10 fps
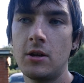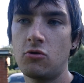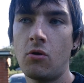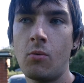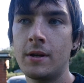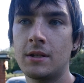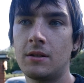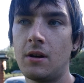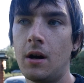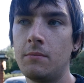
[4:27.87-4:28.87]
strong winter
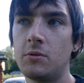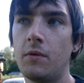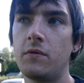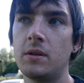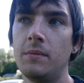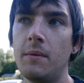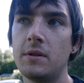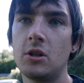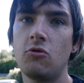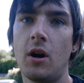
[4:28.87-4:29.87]
times with some
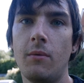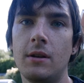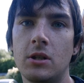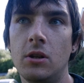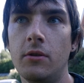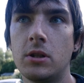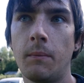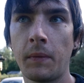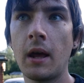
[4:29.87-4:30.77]
limited dry interludes.